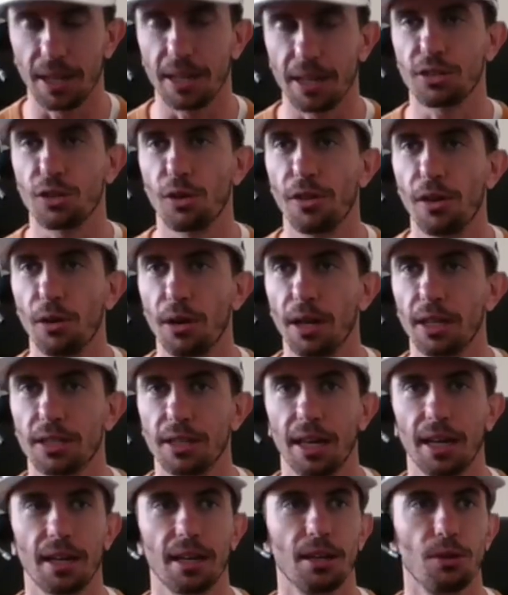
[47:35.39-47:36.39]
So there, it's
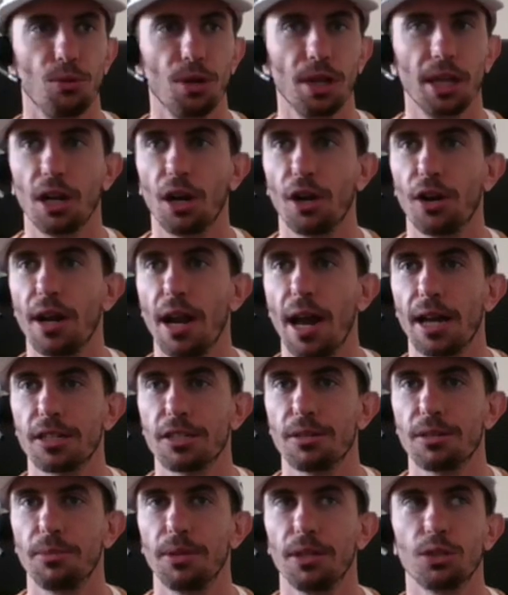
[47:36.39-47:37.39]
like really hard not
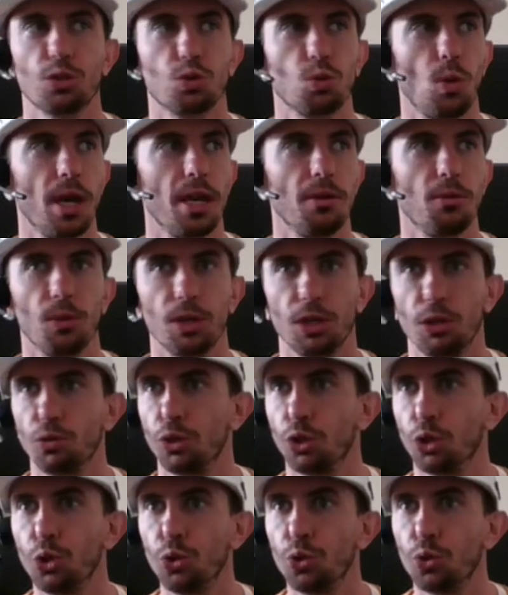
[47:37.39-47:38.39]
to be swayed when you
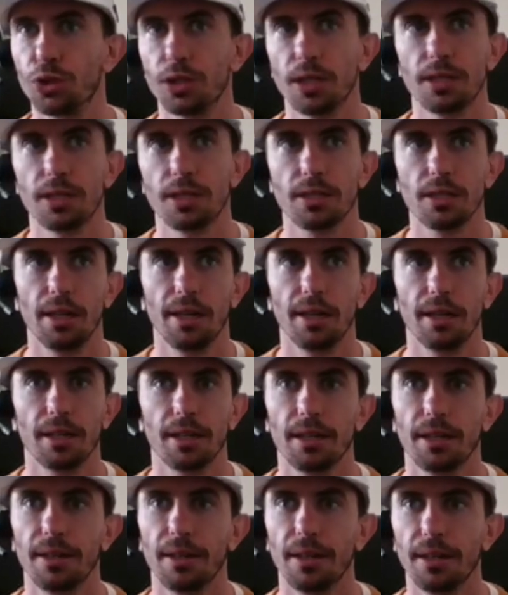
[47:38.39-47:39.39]
lose. It's like,
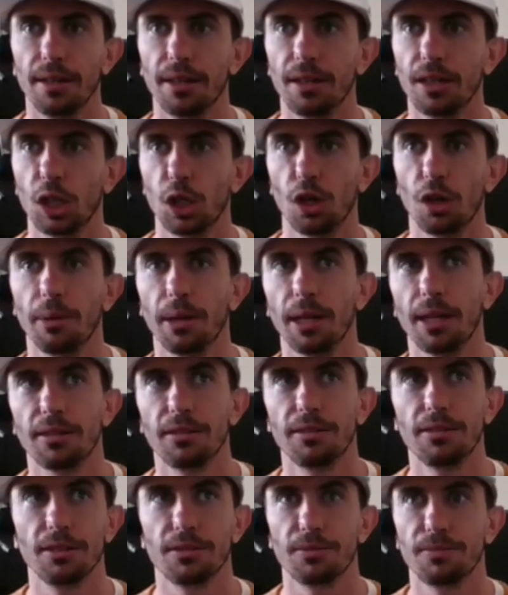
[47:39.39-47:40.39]
you know what I mean? It
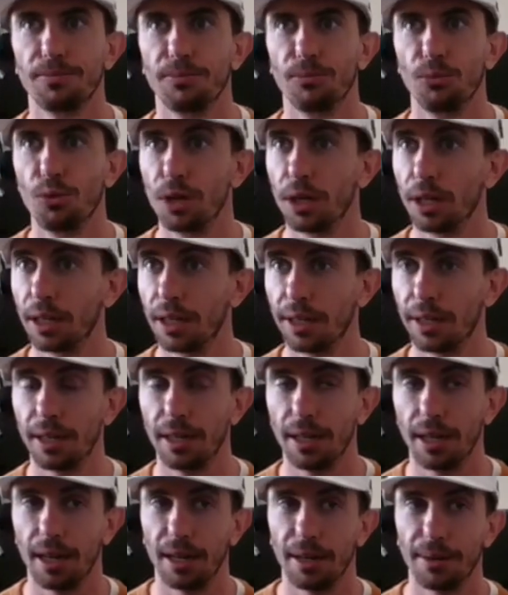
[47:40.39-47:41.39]
just
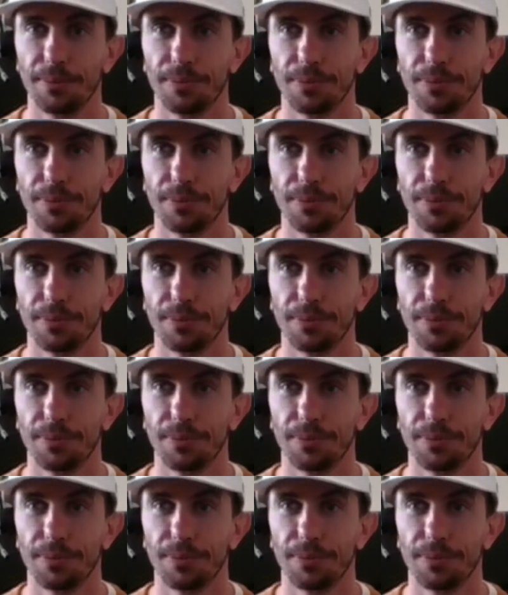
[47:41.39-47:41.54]
really uh,